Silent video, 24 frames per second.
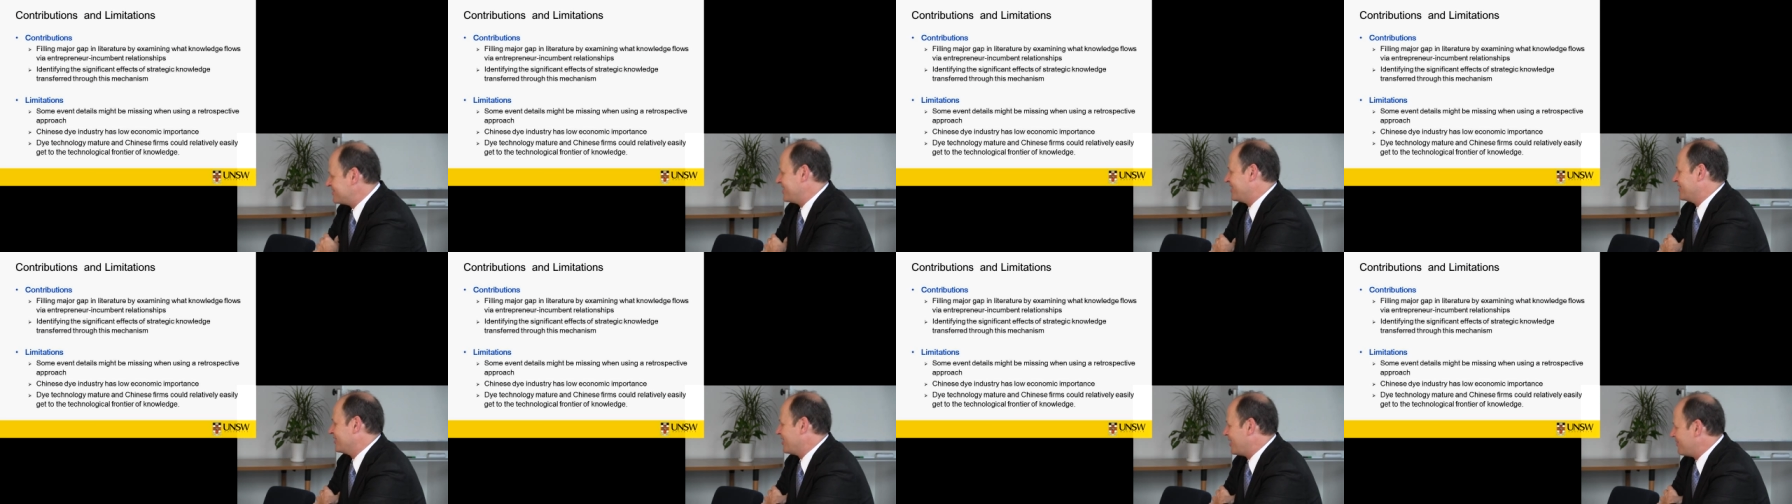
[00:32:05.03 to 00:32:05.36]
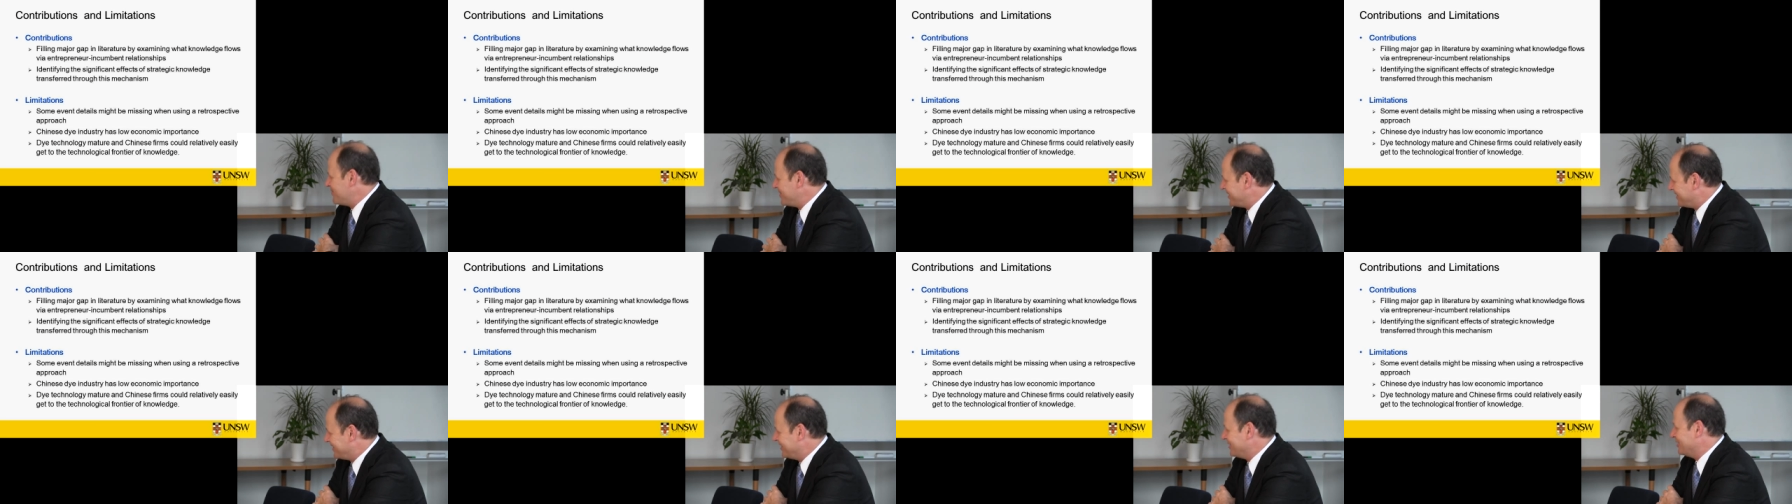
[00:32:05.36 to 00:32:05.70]
is
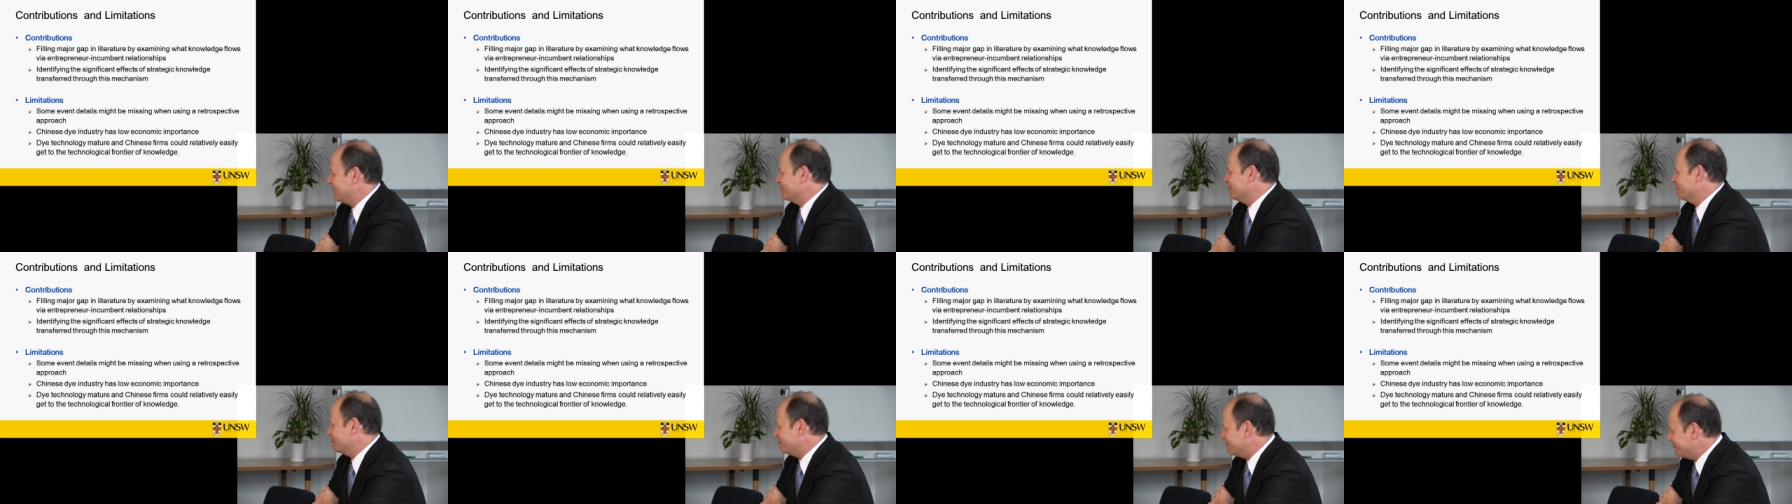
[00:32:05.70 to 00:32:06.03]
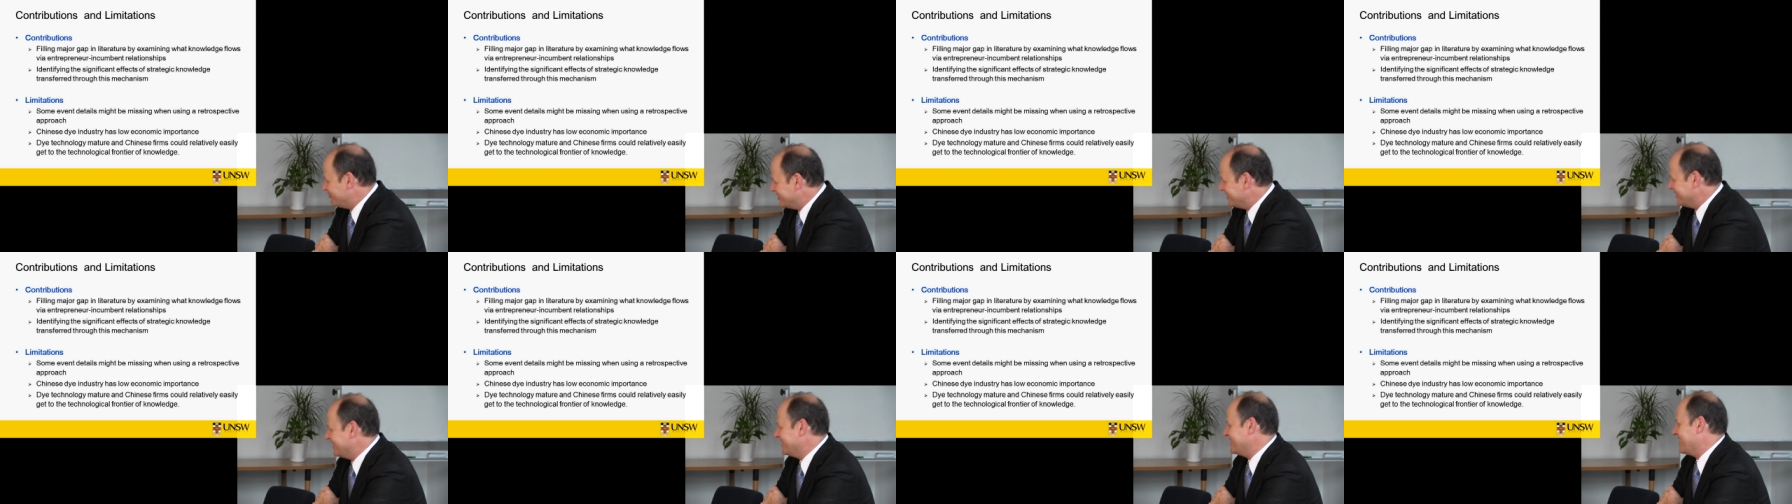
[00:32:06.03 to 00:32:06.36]
economically
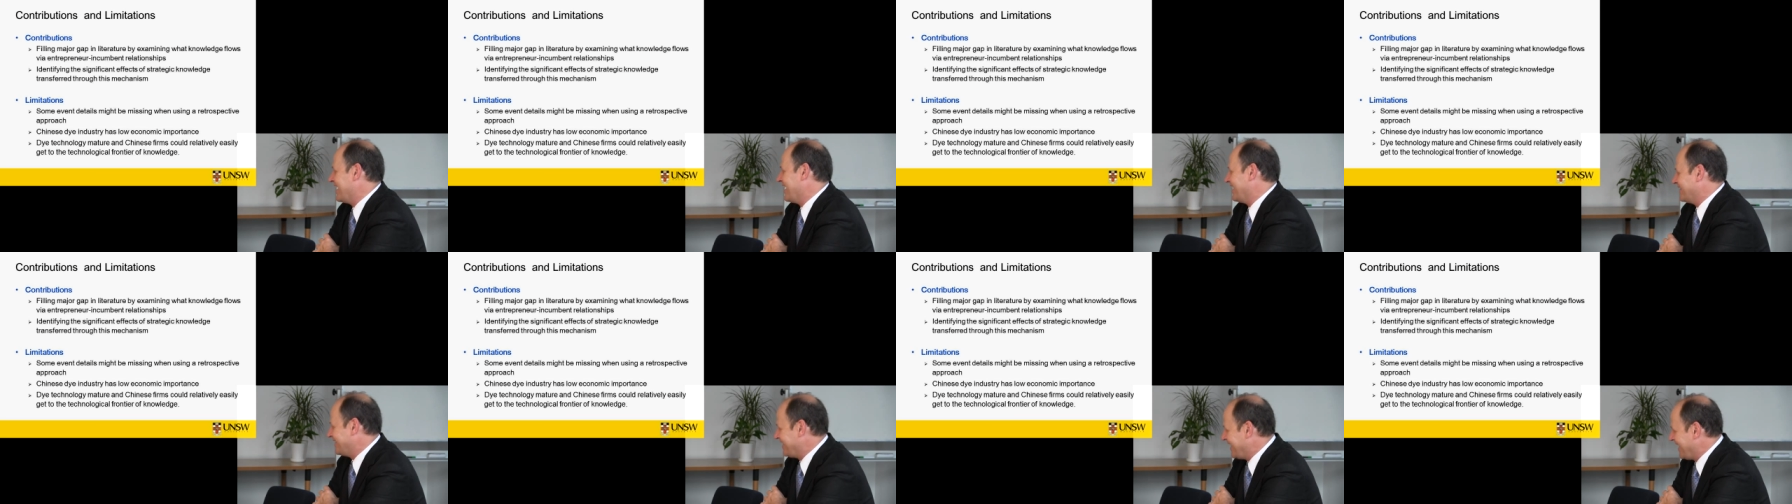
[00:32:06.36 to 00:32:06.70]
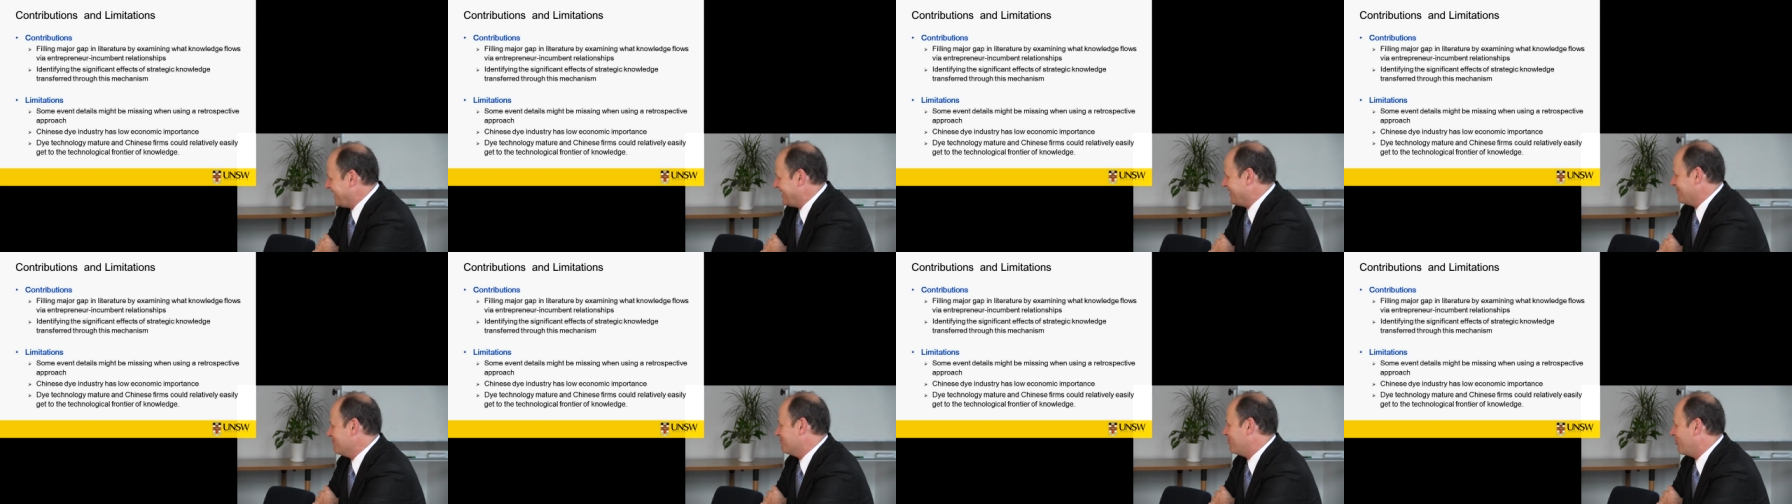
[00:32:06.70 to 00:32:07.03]
really not
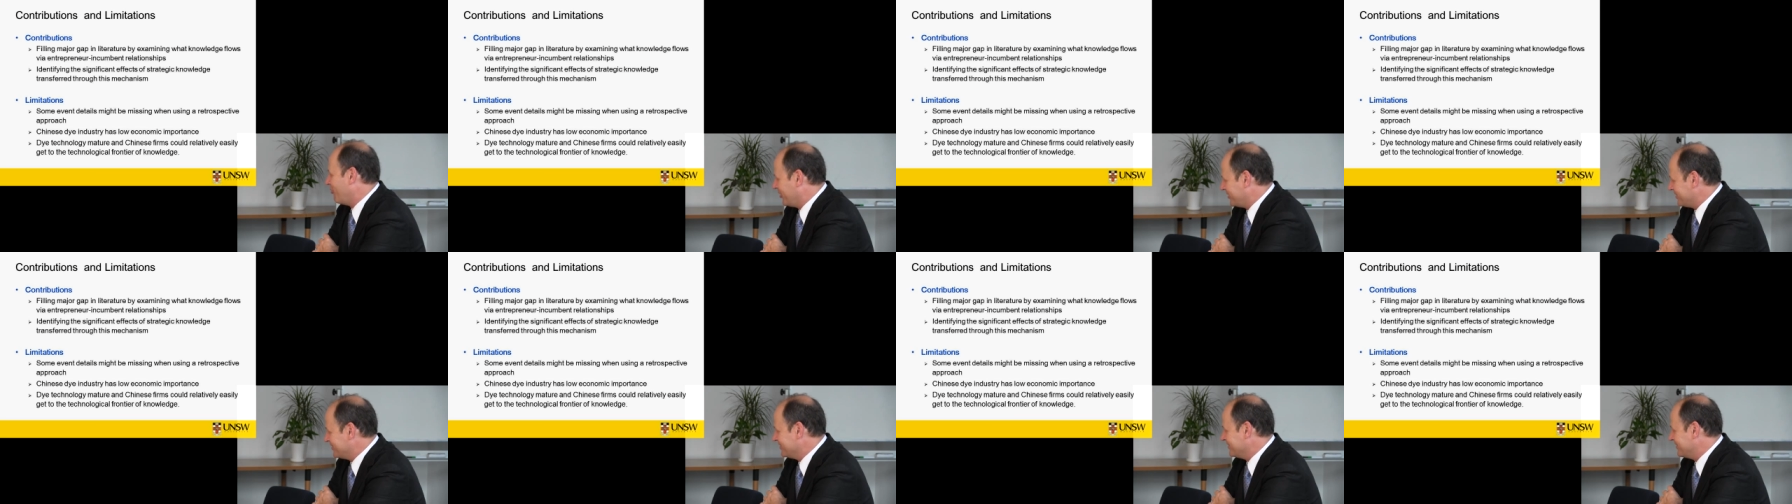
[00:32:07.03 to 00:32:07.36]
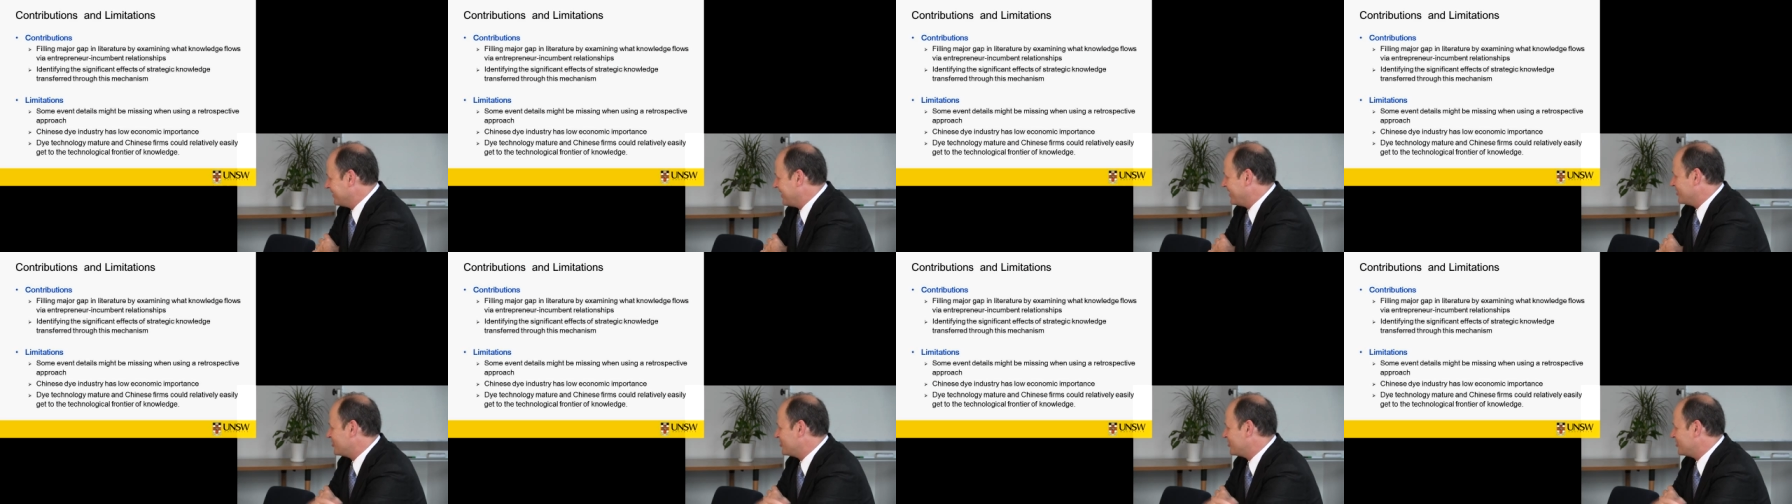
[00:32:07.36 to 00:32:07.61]
that important.